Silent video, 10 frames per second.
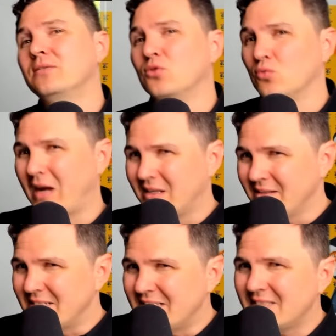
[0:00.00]

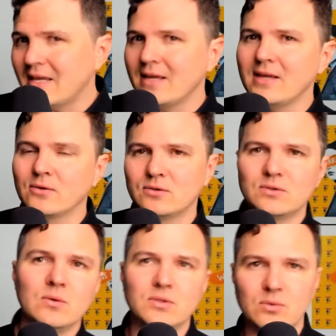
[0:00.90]
directly staking your S
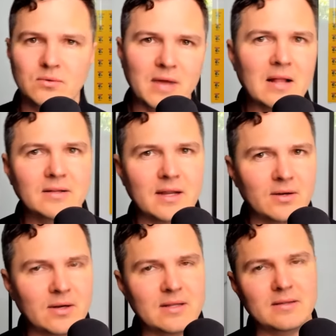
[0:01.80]
O L to a
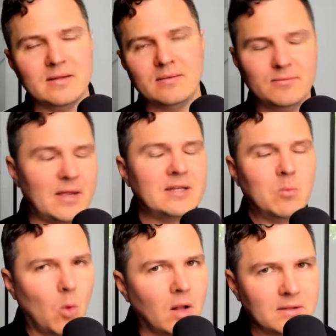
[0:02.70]
validator in the
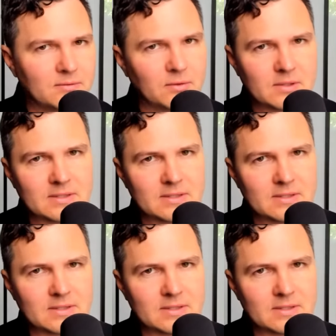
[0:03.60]
Phantom wallet, for